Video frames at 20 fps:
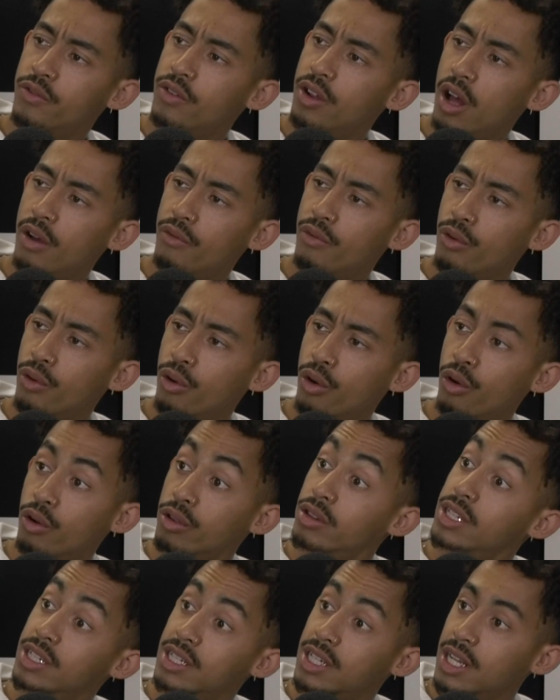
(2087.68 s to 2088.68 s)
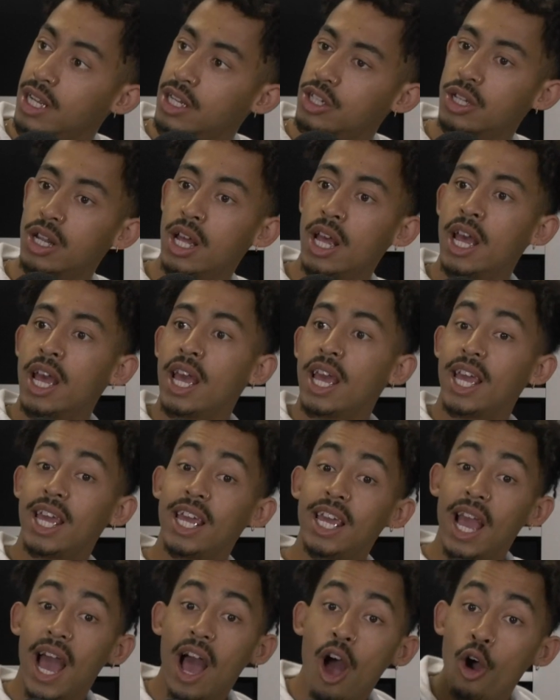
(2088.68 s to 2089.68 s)
of love or disconnection,
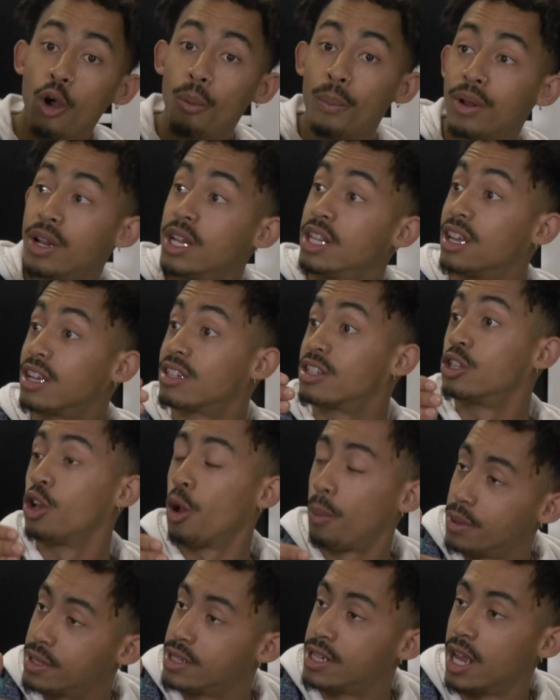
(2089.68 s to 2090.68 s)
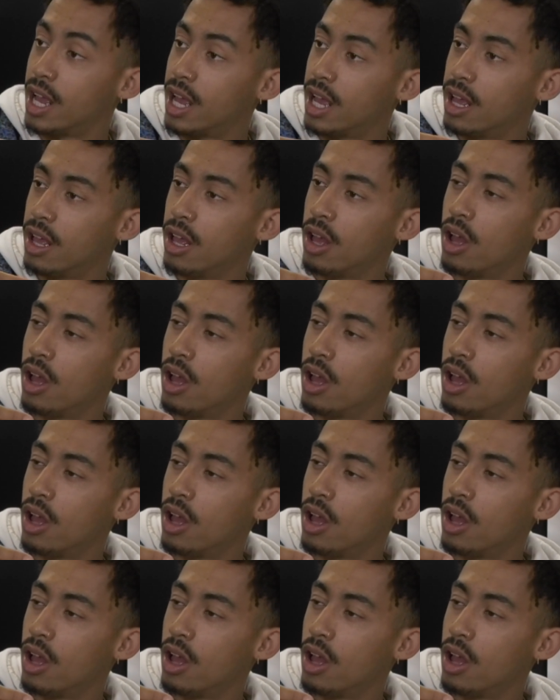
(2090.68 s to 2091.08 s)
he openly does the opposite.